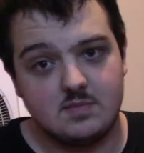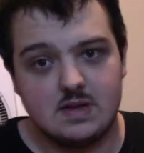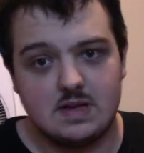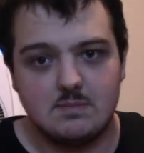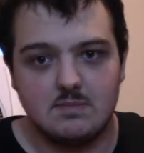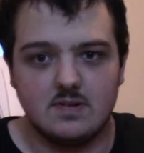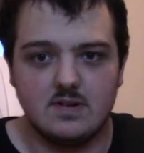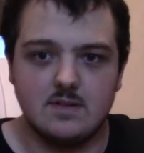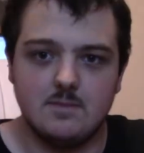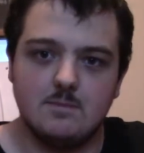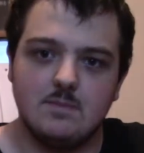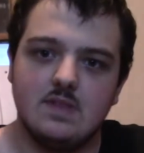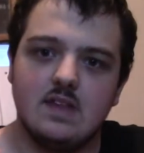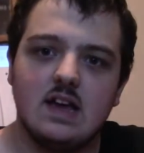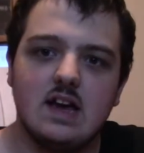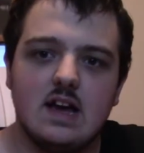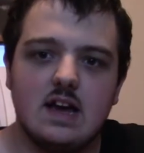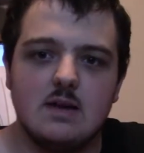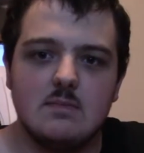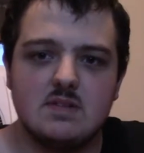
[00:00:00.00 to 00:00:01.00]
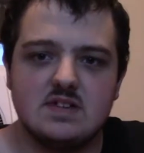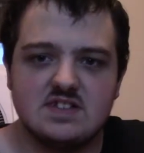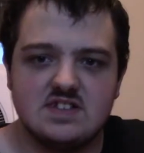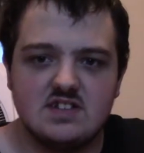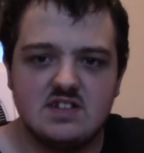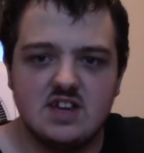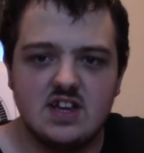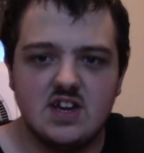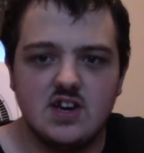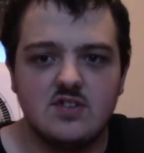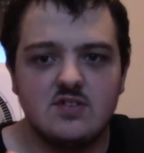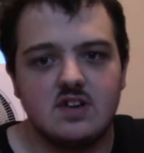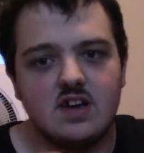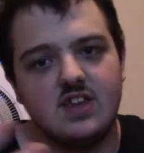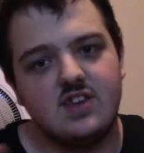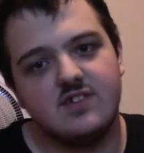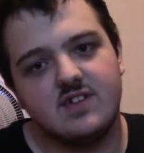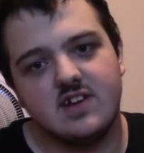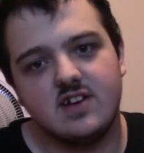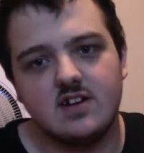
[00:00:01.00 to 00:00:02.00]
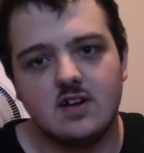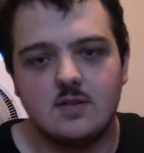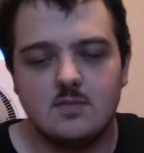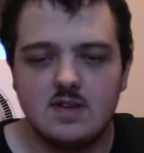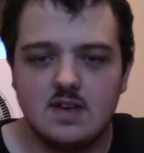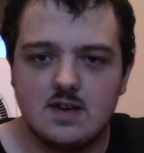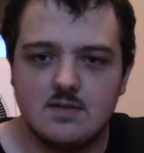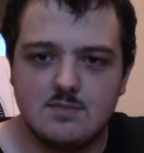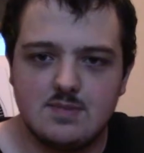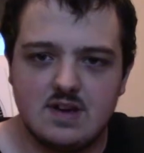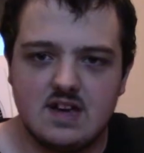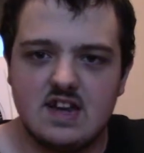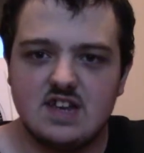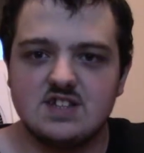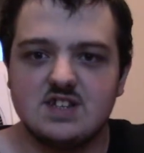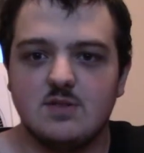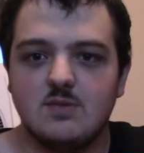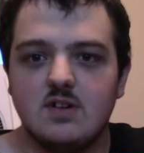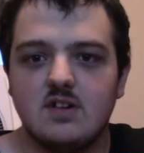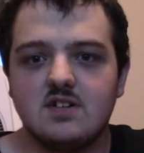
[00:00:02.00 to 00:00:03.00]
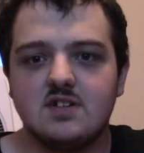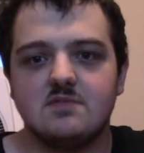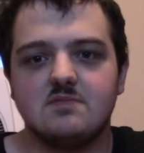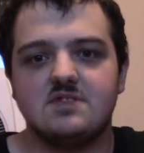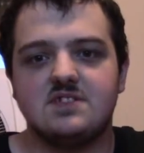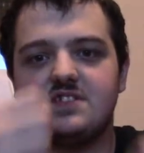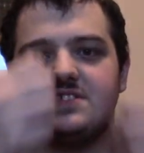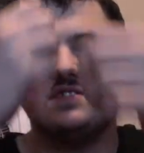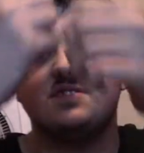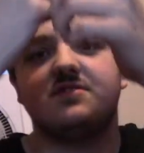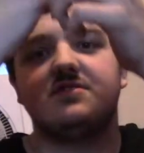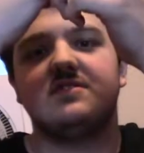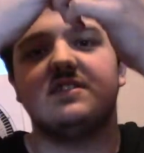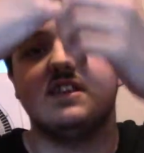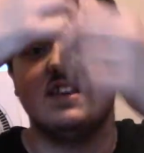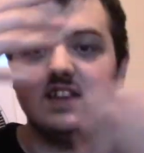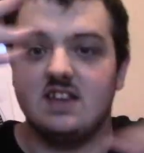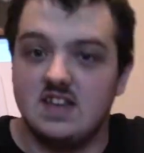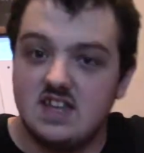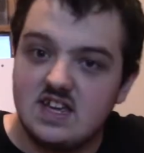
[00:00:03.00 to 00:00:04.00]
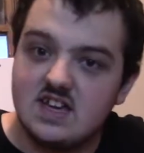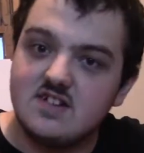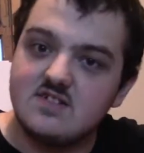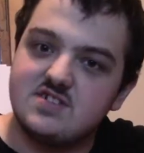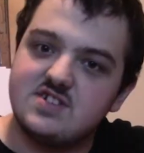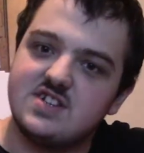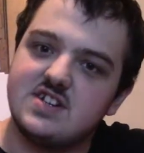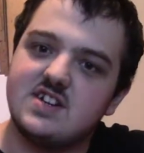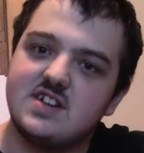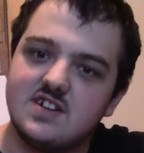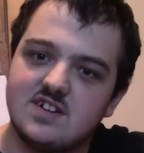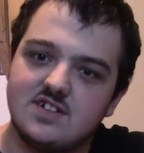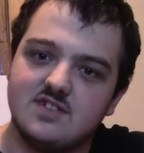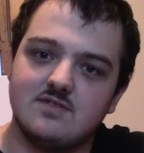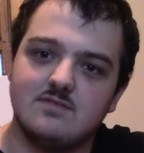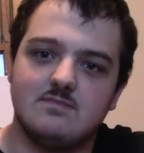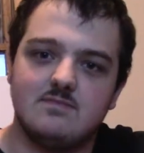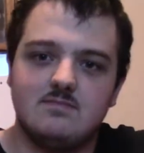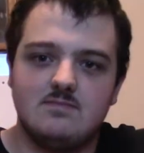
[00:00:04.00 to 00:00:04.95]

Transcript: people, I'm Mr. Neo, and you can call me M. Page, and welcome to The Neo Show.